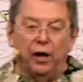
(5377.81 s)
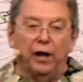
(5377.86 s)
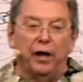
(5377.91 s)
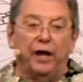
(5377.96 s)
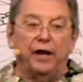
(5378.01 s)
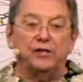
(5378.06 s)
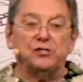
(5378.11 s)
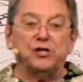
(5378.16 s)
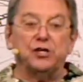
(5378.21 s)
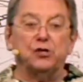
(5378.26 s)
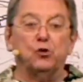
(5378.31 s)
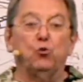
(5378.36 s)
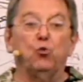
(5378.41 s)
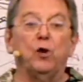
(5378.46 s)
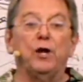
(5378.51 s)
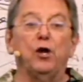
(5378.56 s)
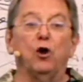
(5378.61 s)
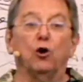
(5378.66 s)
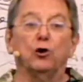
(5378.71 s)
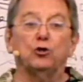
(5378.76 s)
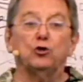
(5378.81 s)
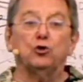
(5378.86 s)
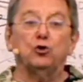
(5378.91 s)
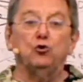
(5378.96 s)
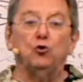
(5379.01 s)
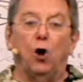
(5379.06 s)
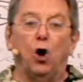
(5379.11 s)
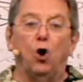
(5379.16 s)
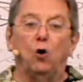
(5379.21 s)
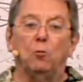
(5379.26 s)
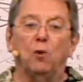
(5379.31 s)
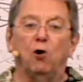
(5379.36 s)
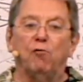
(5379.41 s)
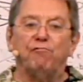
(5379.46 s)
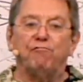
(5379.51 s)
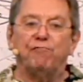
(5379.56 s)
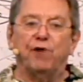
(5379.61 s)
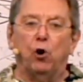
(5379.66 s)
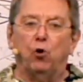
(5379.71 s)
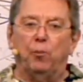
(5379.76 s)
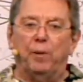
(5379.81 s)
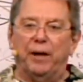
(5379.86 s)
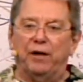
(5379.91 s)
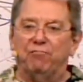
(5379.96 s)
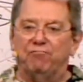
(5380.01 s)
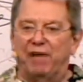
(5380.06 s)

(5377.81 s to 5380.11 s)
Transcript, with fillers: He said, we are too homophobic.